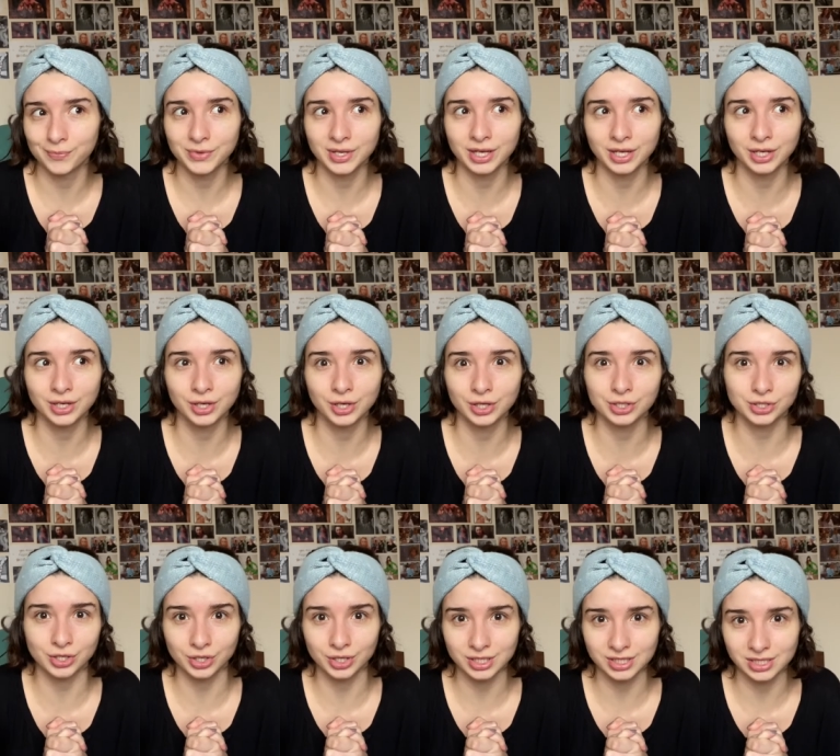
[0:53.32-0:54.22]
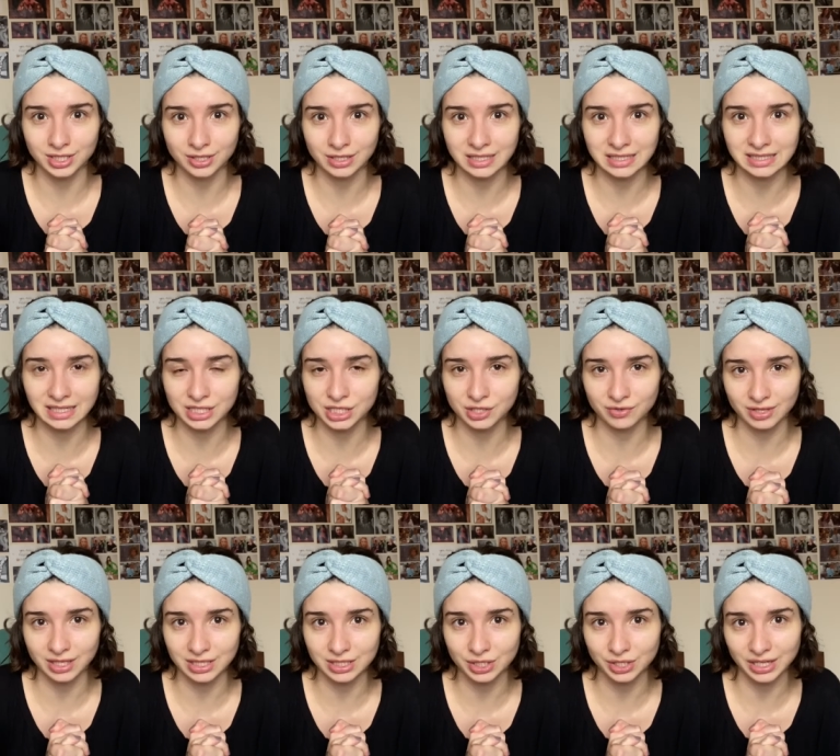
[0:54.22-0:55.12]
in her docu-series that she
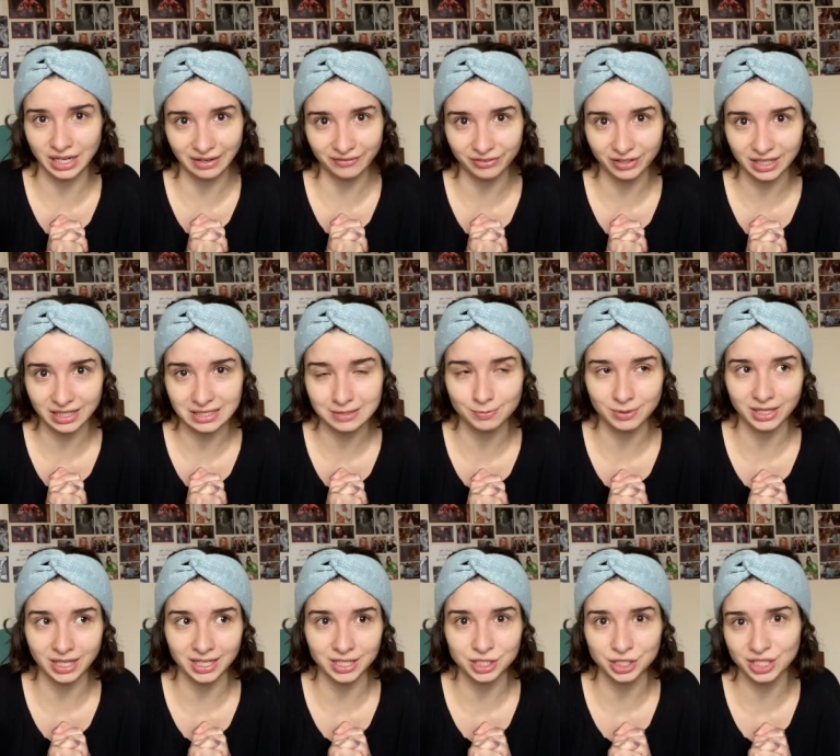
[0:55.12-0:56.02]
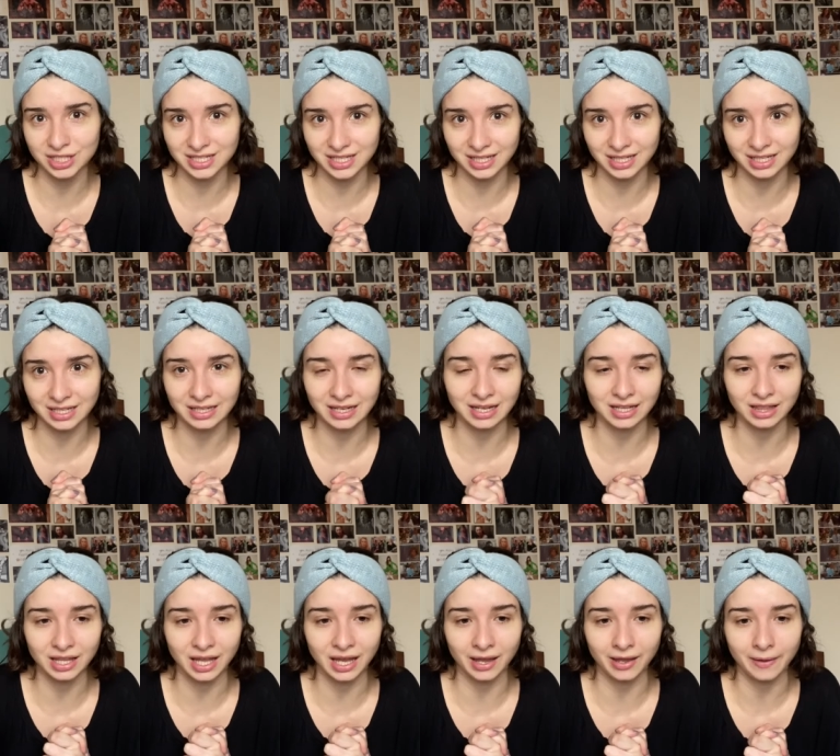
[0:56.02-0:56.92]
released on Netflix. But, like, she didn't. And,
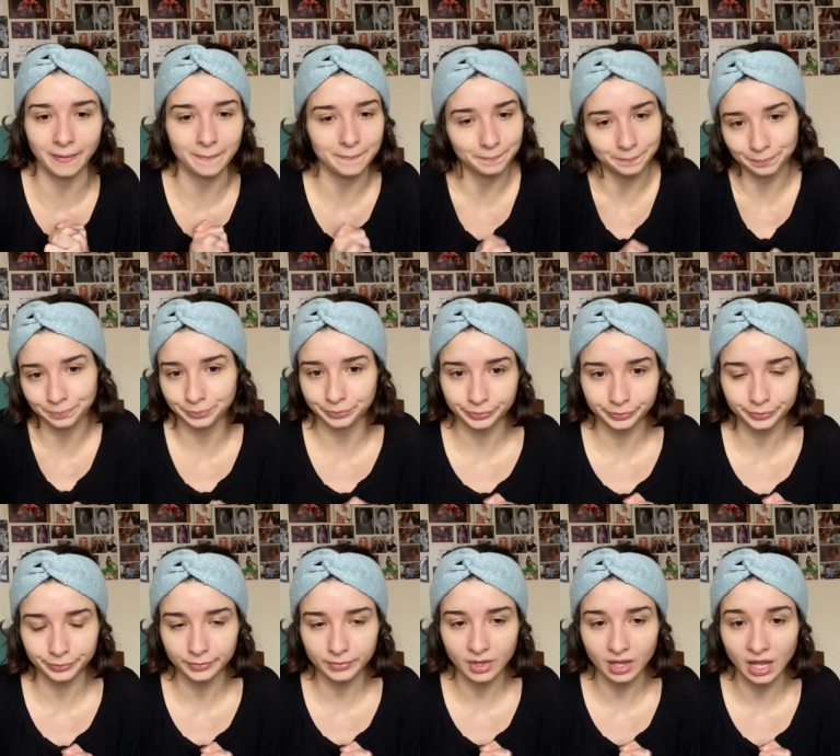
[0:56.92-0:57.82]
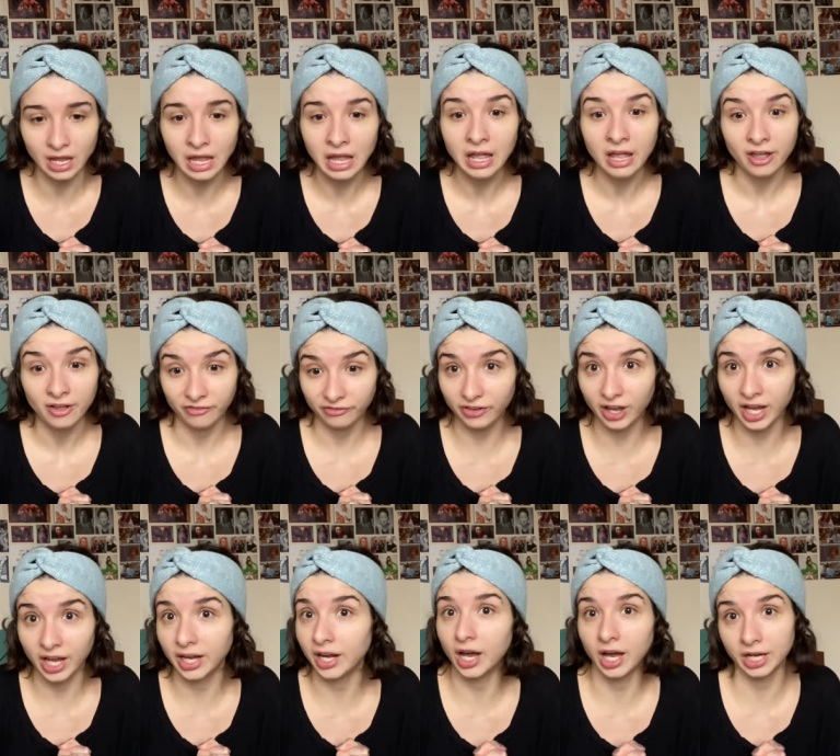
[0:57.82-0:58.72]
like,
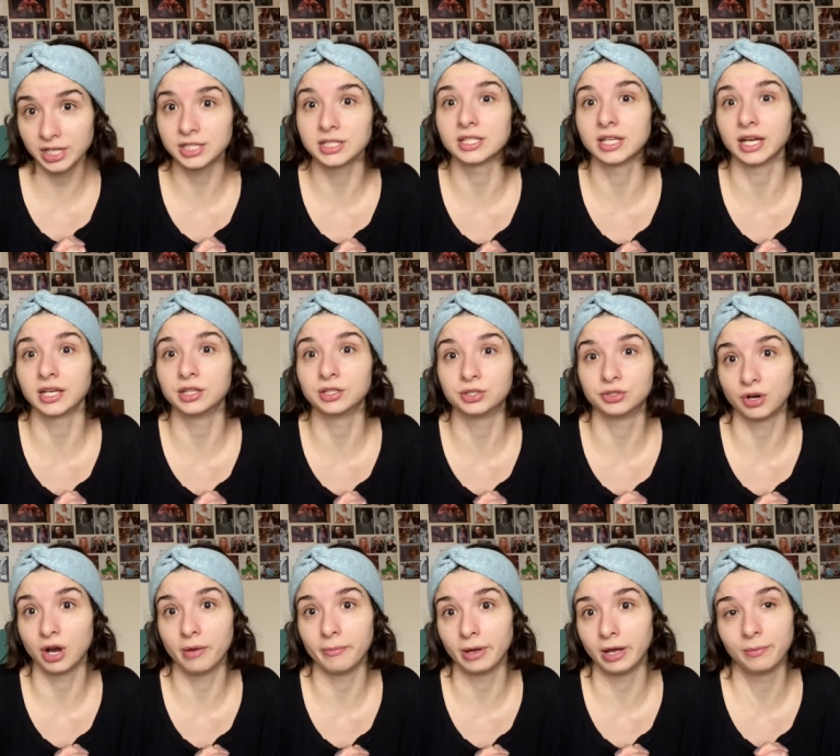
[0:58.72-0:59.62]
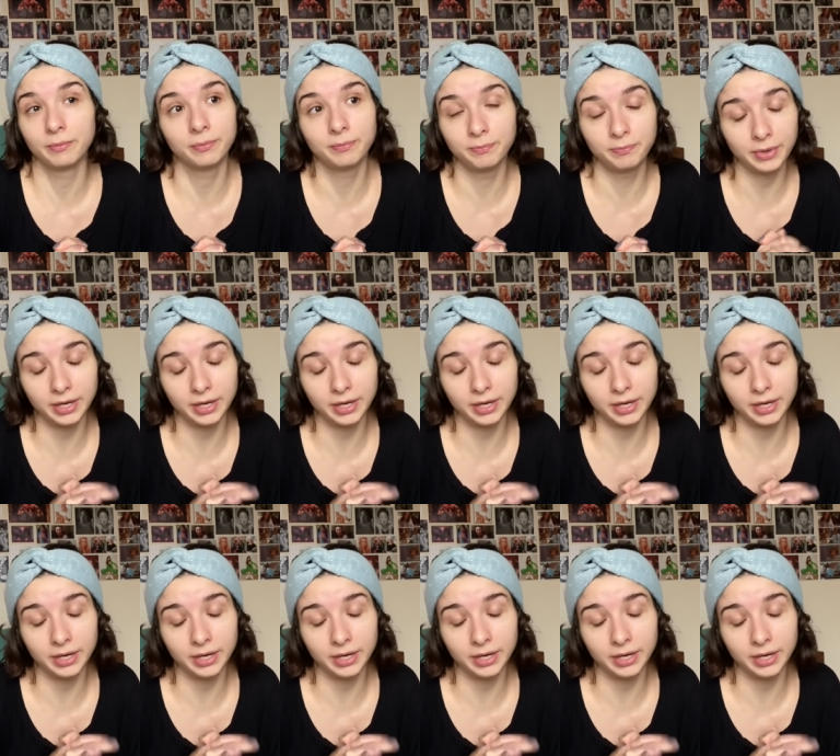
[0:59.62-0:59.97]
fine, I just like the drama. But